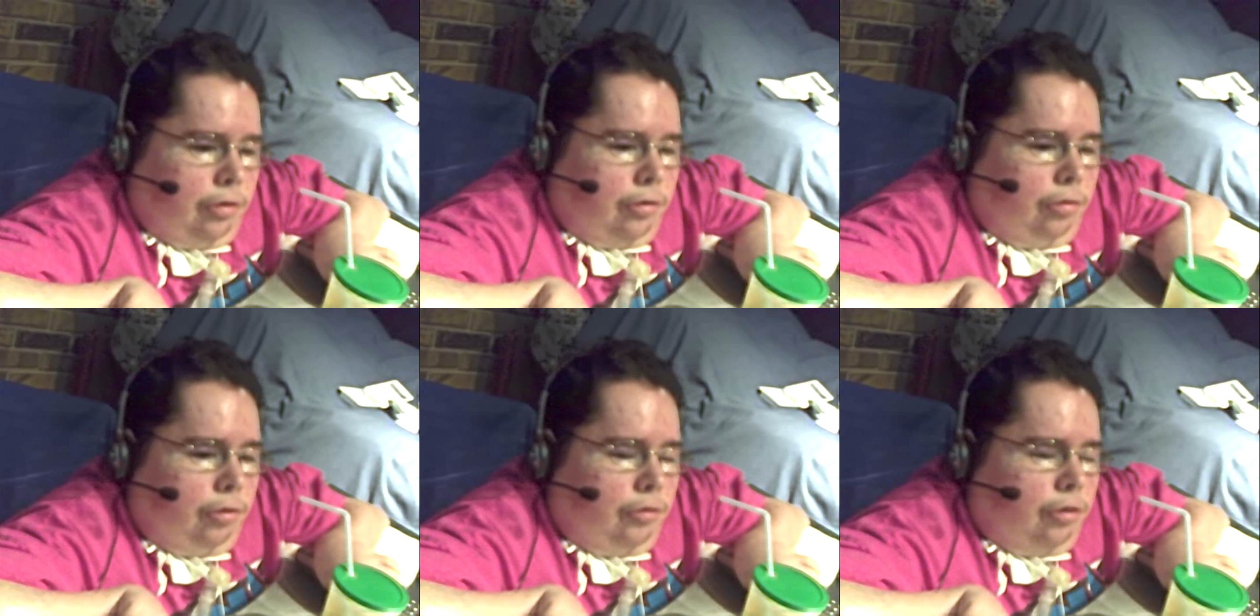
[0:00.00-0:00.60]
or
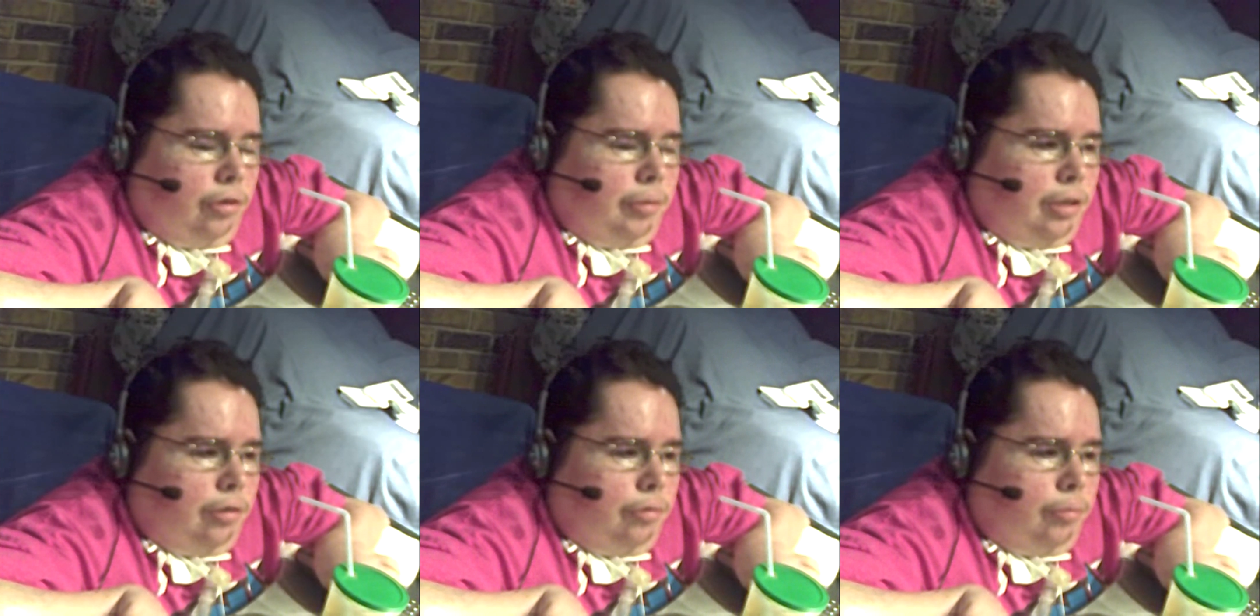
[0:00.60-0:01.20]
if they're gonna make it
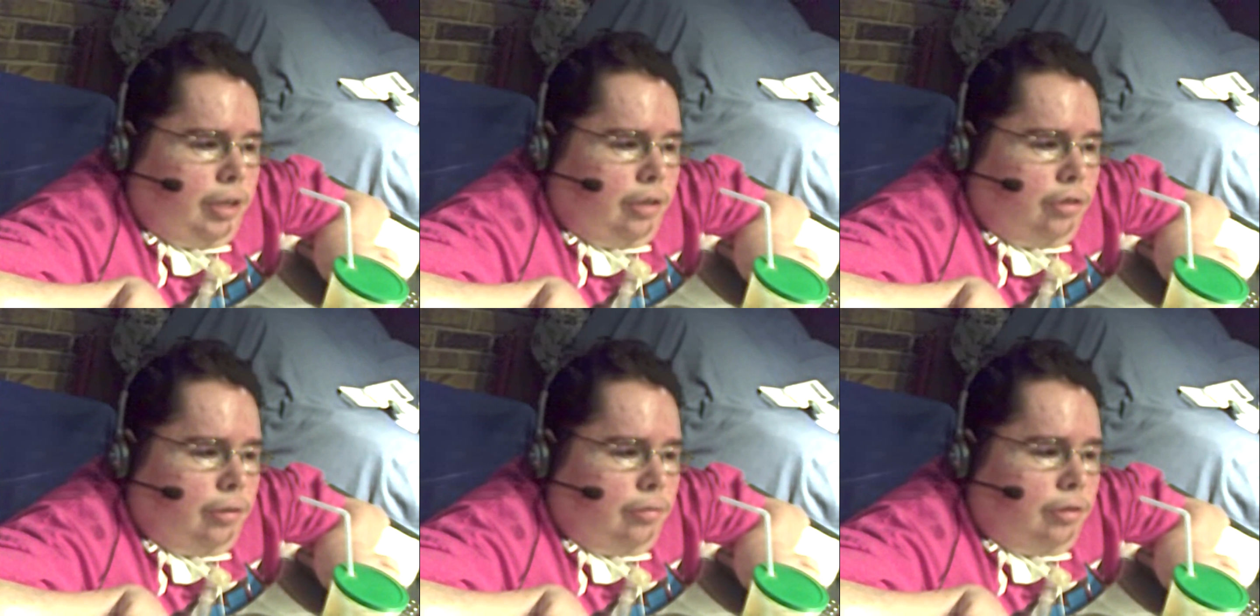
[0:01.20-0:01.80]
a real match, I
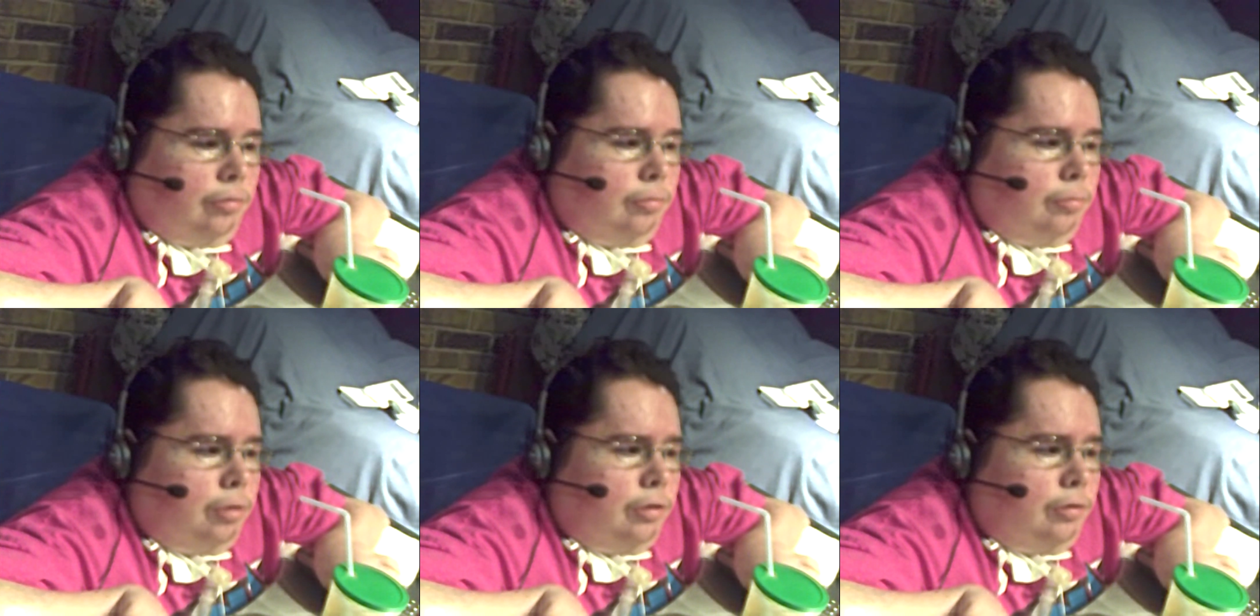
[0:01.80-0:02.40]
don't know. But